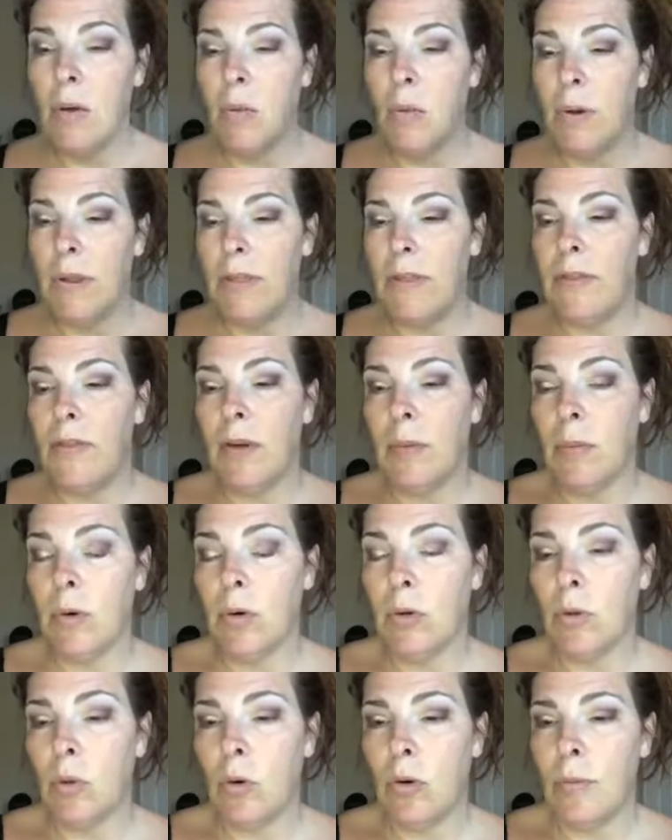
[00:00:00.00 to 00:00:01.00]
with the
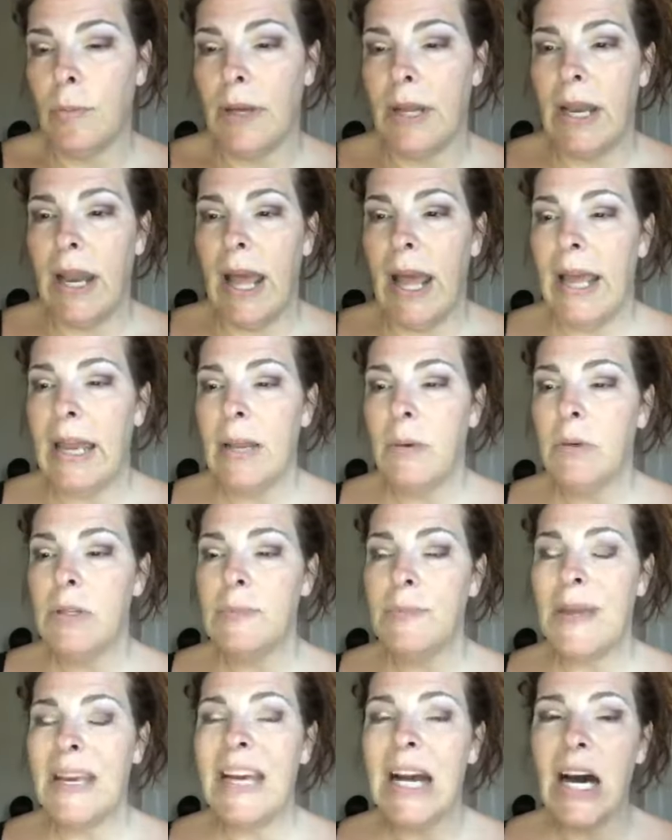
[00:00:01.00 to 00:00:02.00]
Merle Norman, and it
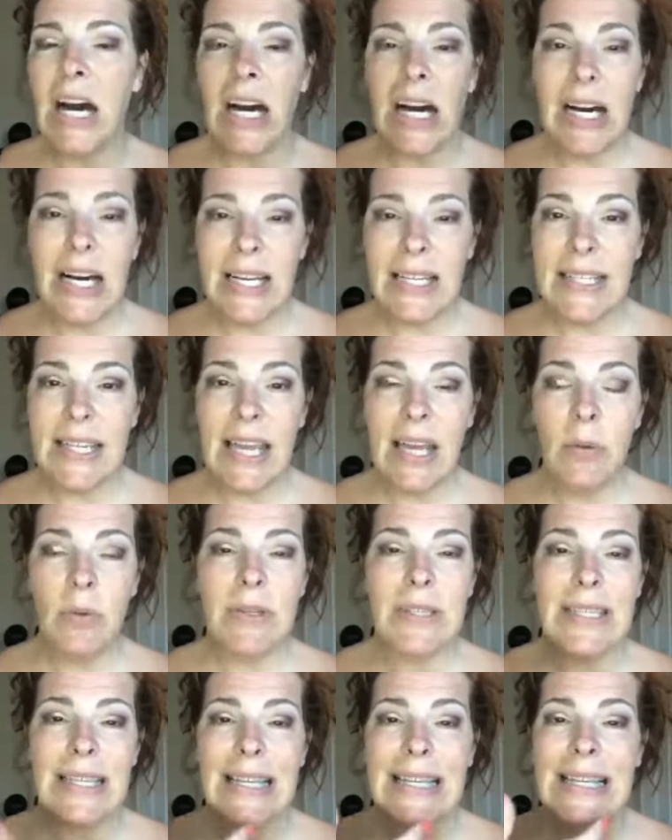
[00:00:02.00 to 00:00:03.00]
was because it
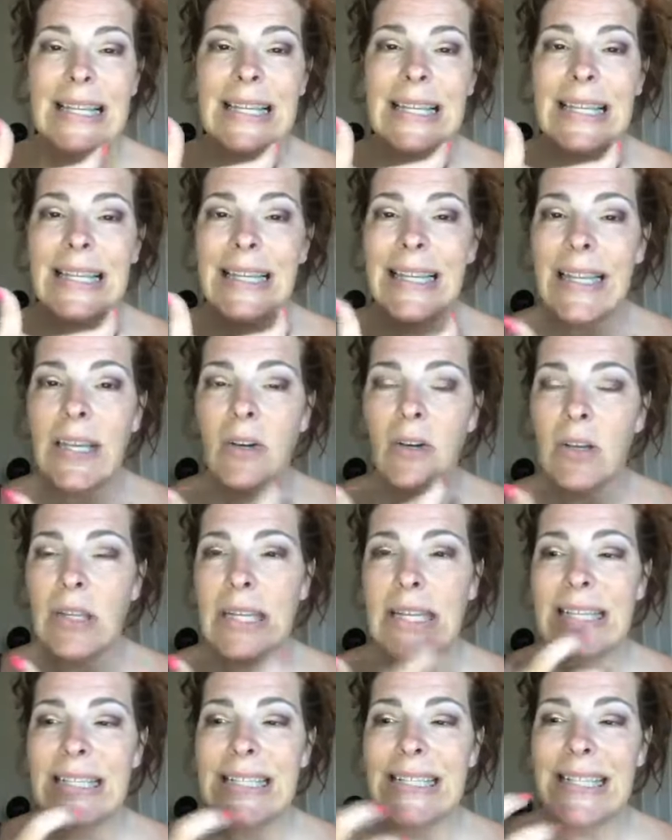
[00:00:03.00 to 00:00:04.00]
was
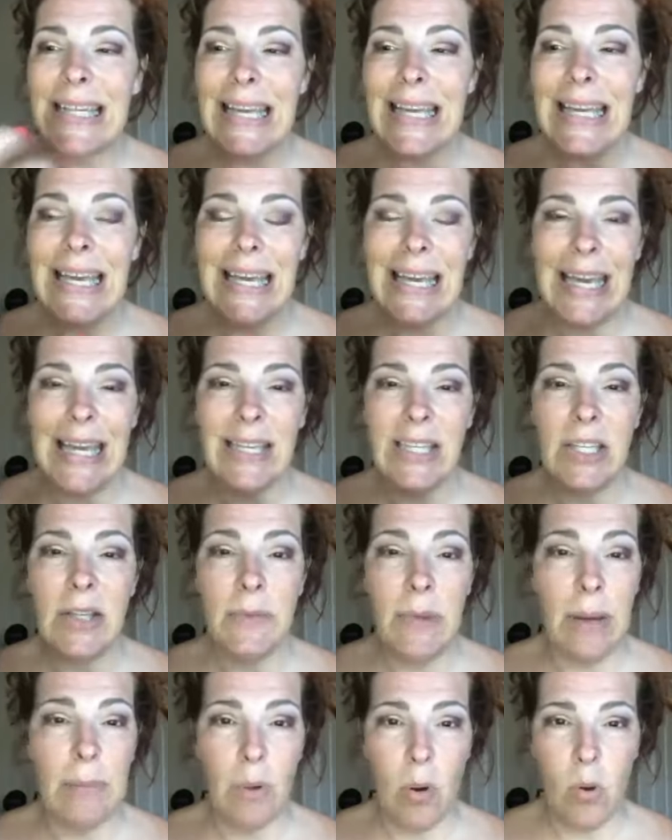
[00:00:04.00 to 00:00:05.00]
literally sinking
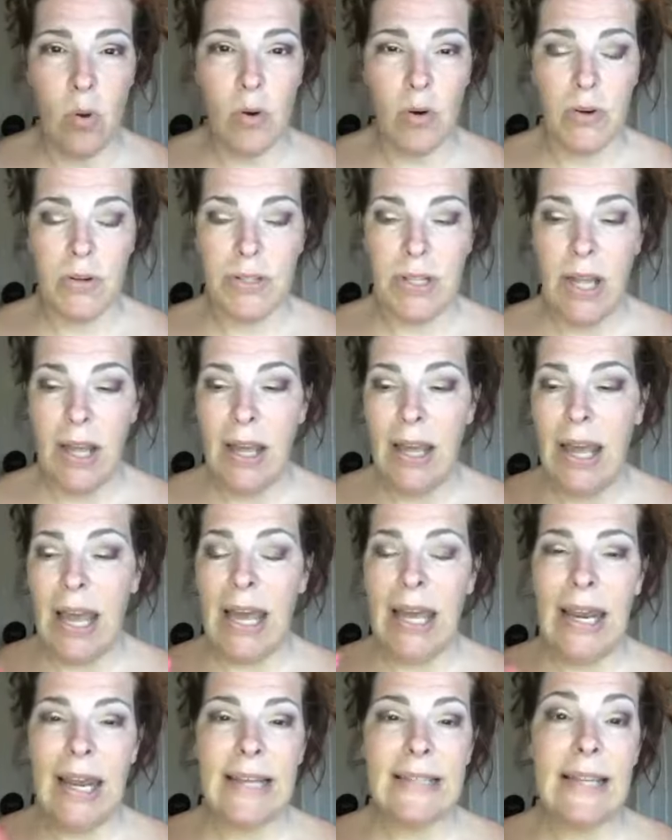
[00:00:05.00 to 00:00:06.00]
into my pores.
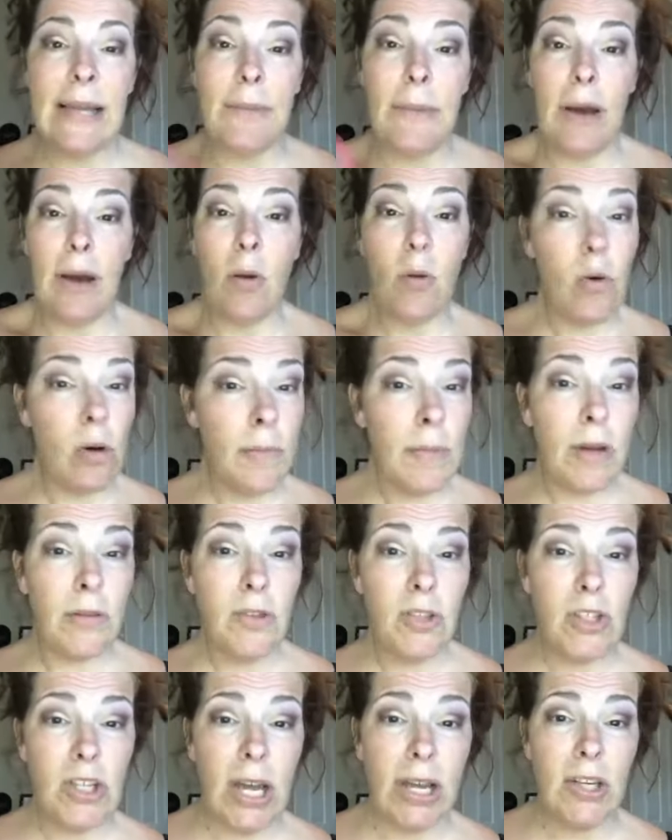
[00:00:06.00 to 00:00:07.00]
And as my
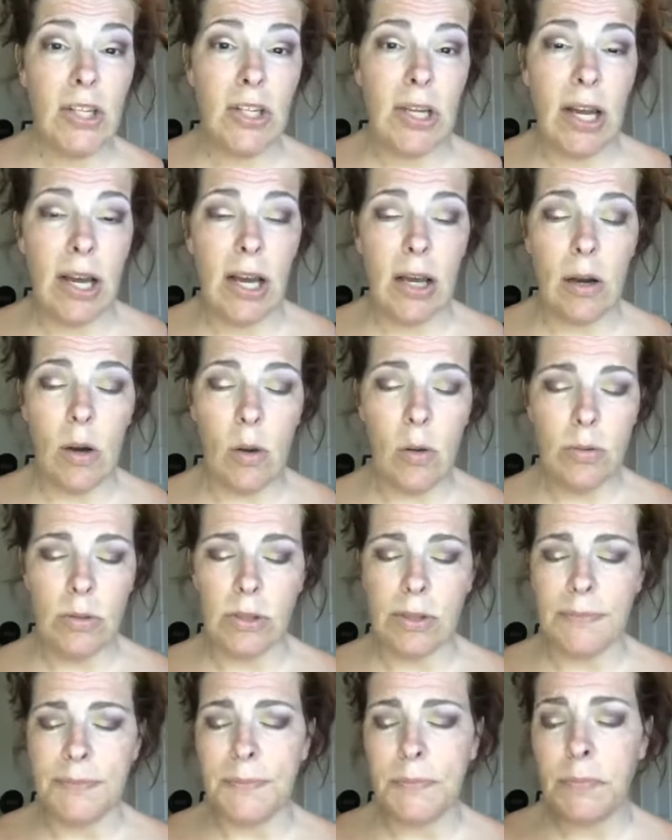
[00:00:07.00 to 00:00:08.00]
hormones changed as I got
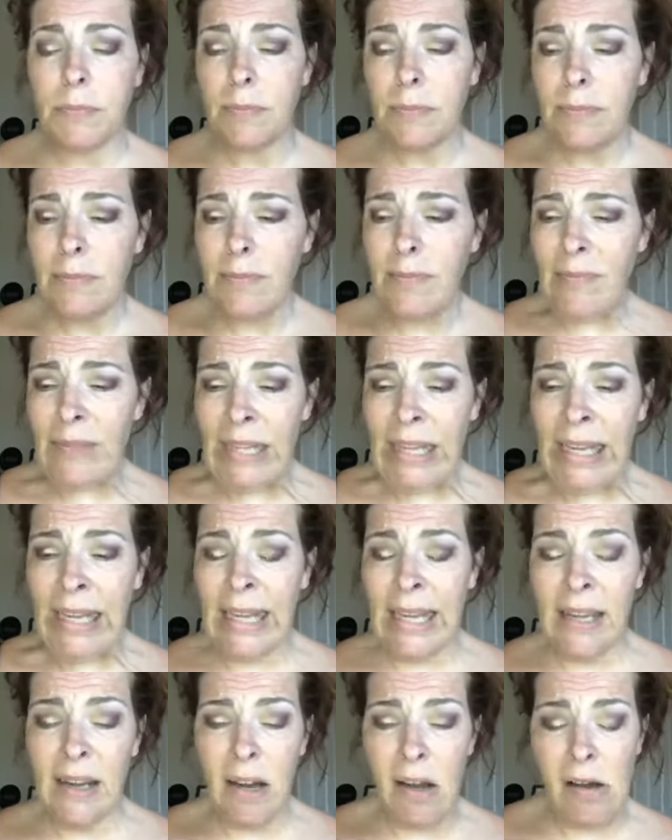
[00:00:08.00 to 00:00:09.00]
older,
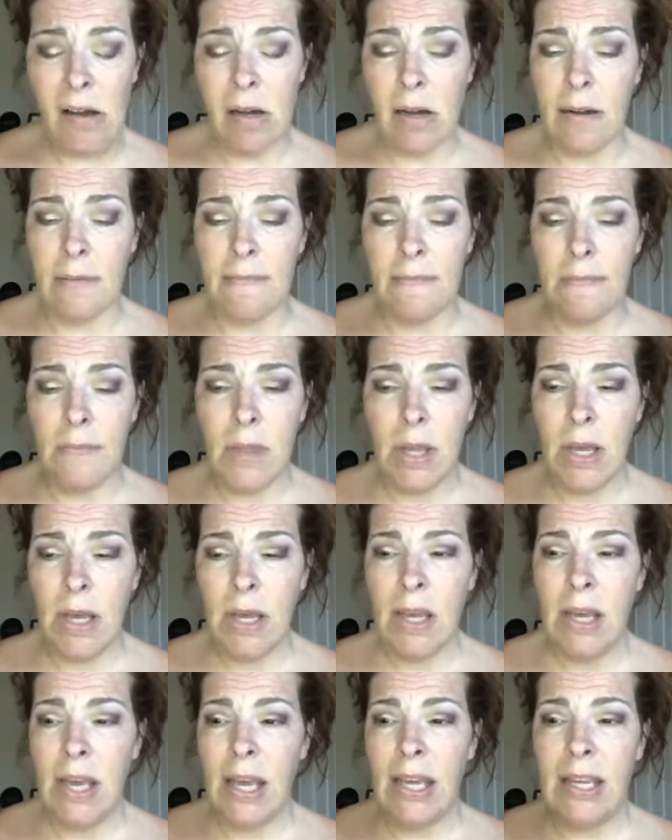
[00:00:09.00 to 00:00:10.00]
it
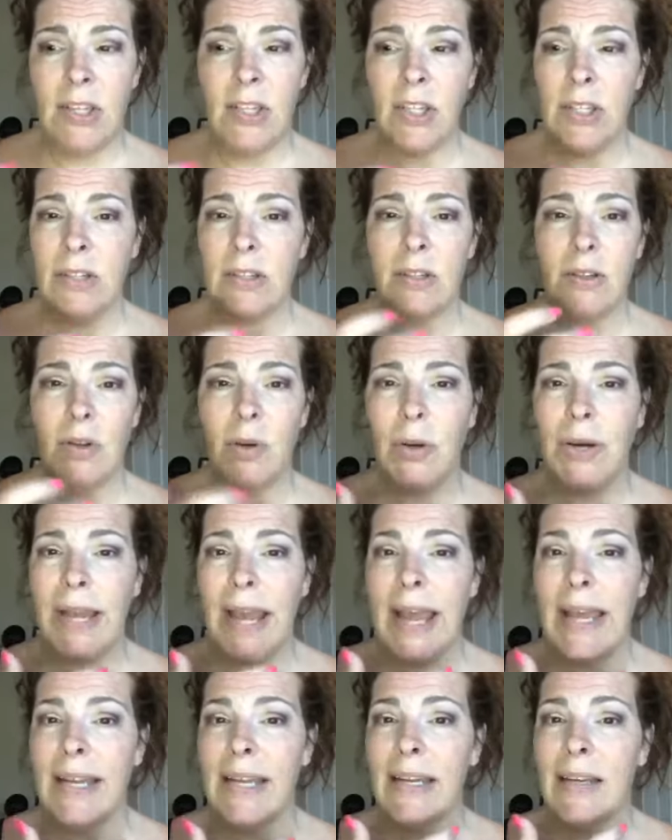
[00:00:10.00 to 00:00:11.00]
just
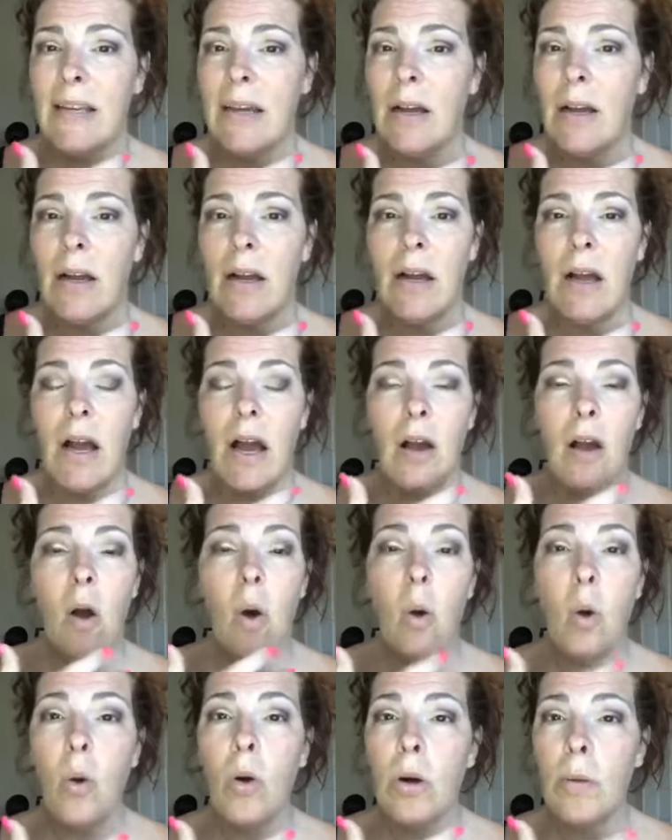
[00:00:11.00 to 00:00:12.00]
created
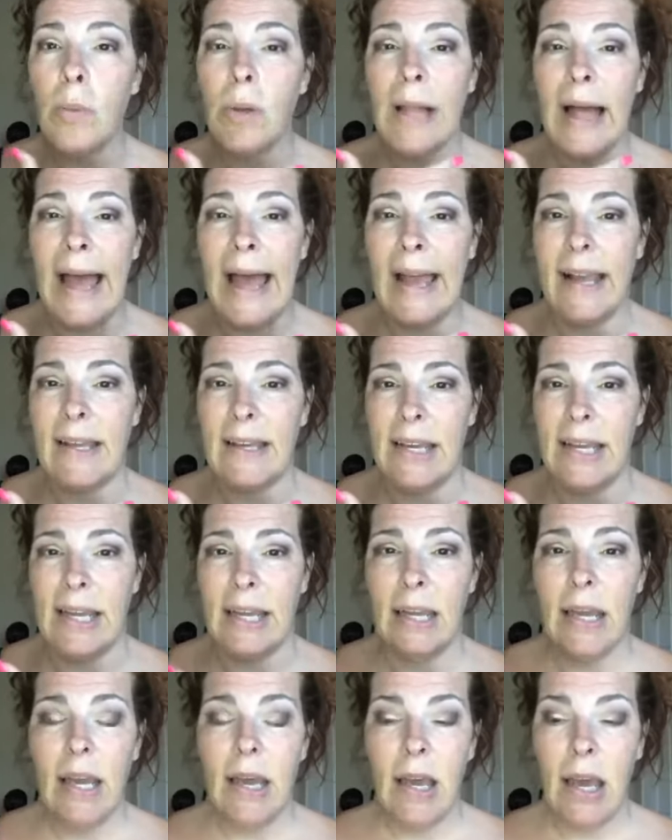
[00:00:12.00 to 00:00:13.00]
horrible
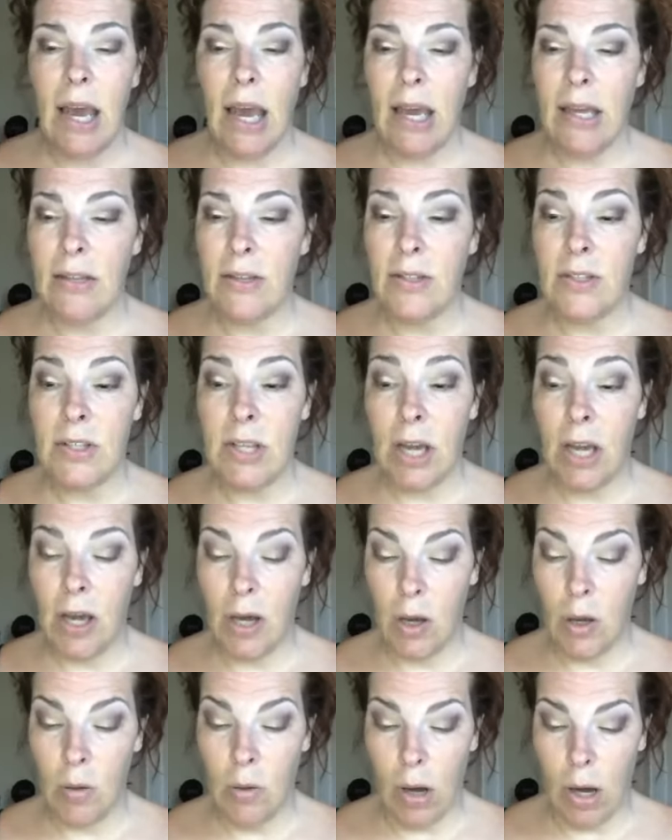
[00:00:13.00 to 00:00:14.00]
acne. And
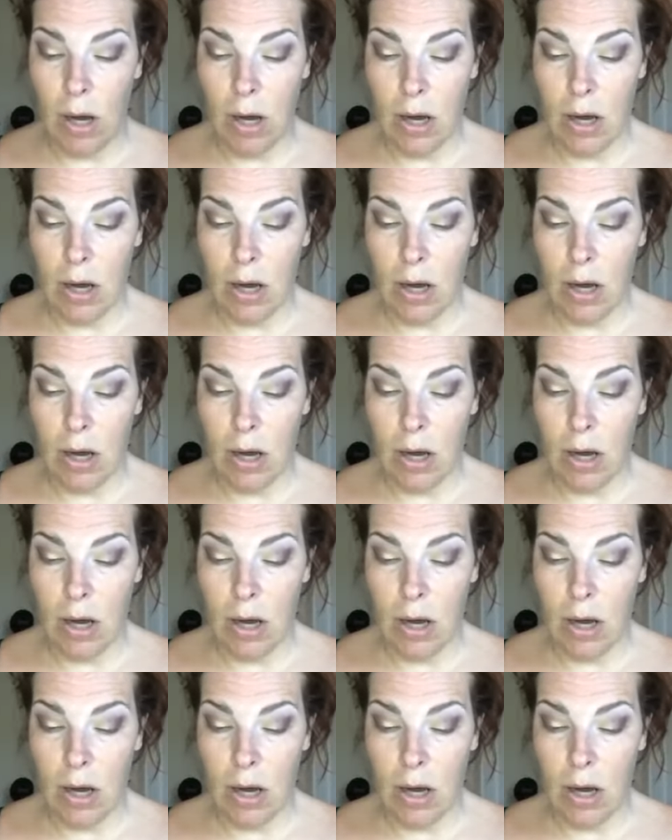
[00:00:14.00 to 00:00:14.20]
so